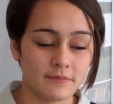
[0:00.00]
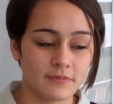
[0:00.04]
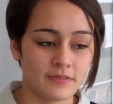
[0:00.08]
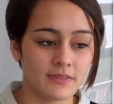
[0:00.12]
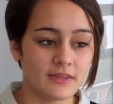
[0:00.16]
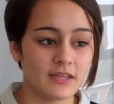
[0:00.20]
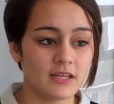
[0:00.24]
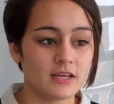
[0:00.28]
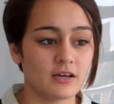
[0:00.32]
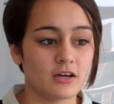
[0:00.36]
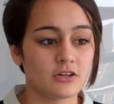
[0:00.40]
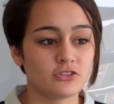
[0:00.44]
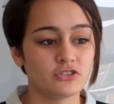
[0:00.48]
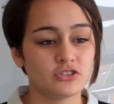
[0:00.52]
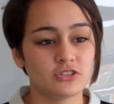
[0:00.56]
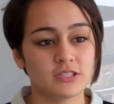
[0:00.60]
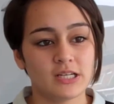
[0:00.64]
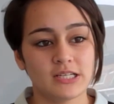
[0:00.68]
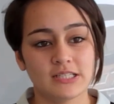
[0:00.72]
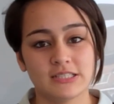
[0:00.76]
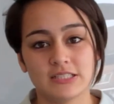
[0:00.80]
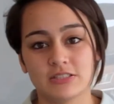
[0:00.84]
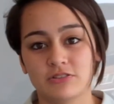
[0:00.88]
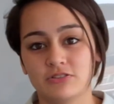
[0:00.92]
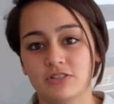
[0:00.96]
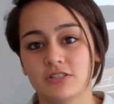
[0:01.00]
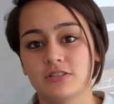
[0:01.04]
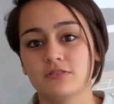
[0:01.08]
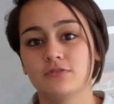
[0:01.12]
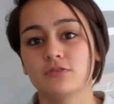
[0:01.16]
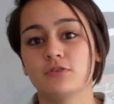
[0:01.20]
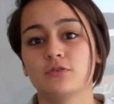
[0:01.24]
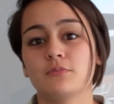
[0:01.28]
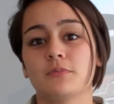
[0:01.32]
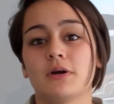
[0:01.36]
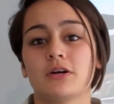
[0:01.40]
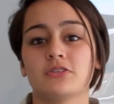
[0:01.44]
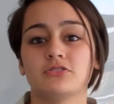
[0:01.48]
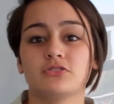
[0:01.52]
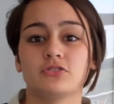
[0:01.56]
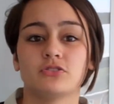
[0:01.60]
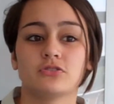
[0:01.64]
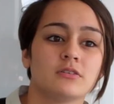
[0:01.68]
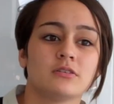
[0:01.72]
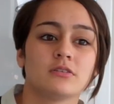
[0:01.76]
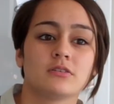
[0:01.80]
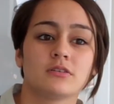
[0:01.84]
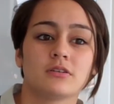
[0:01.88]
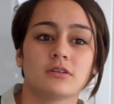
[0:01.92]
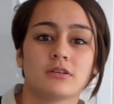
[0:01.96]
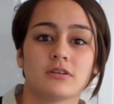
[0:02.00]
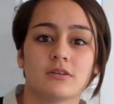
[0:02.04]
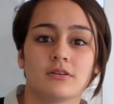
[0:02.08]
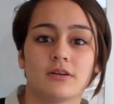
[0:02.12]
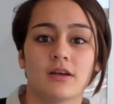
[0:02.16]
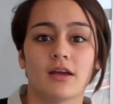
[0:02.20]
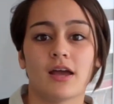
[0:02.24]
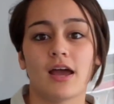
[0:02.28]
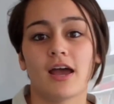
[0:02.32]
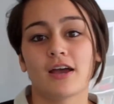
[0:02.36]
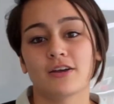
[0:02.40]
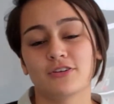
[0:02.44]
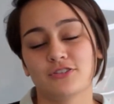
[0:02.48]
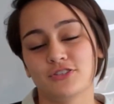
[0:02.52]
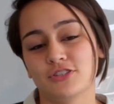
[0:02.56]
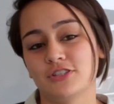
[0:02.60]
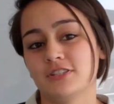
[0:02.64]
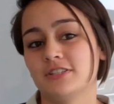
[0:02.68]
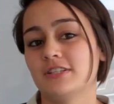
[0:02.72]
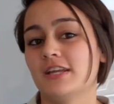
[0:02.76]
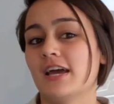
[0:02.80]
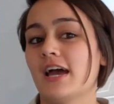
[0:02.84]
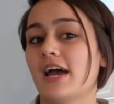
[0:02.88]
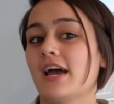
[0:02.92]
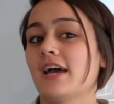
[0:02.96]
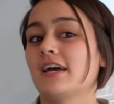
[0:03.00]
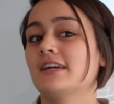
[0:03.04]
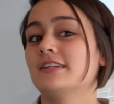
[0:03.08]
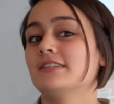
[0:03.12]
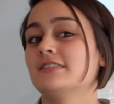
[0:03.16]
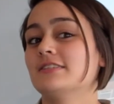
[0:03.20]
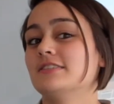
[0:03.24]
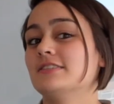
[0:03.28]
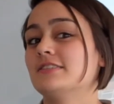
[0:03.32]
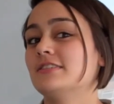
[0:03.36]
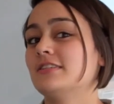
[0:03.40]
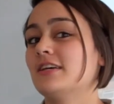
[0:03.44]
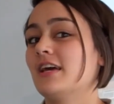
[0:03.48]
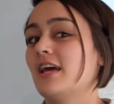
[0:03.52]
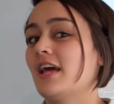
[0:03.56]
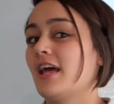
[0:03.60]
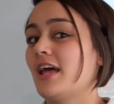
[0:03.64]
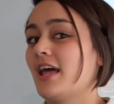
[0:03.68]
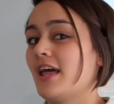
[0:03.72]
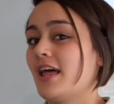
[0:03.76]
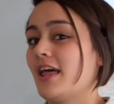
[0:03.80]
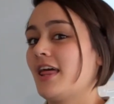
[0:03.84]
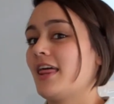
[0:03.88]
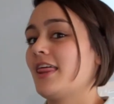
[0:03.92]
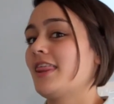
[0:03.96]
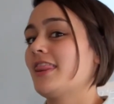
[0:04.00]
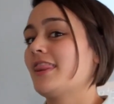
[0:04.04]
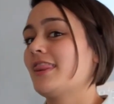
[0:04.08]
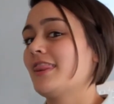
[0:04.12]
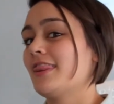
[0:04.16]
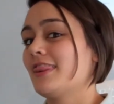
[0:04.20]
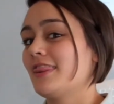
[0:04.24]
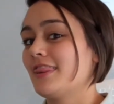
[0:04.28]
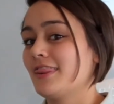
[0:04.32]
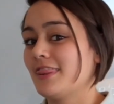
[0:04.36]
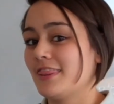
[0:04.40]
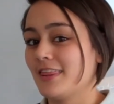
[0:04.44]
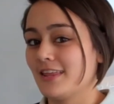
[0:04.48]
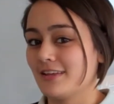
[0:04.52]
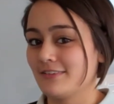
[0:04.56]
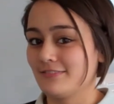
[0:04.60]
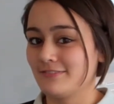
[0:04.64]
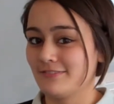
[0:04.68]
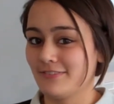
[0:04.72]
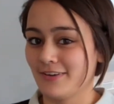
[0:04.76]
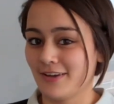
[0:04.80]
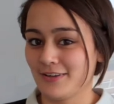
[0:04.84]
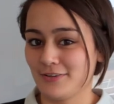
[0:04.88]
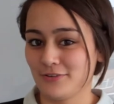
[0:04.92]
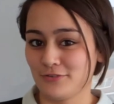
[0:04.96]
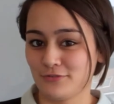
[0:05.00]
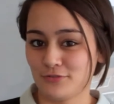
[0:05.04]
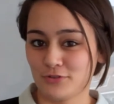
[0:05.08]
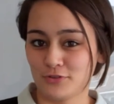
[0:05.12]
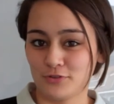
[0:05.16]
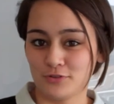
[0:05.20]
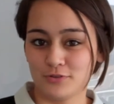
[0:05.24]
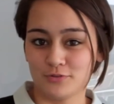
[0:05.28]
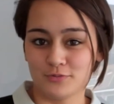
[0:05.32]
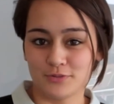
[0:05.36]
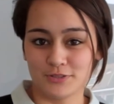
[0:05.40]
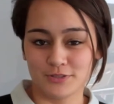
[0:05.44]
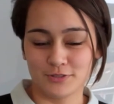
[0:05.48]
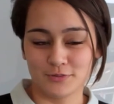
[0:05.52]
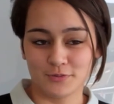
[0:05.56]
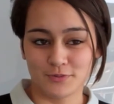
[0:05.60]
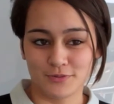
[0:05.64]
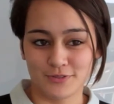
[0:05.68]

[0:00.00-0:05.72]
The 180-degree rule, match action, and the final rule, which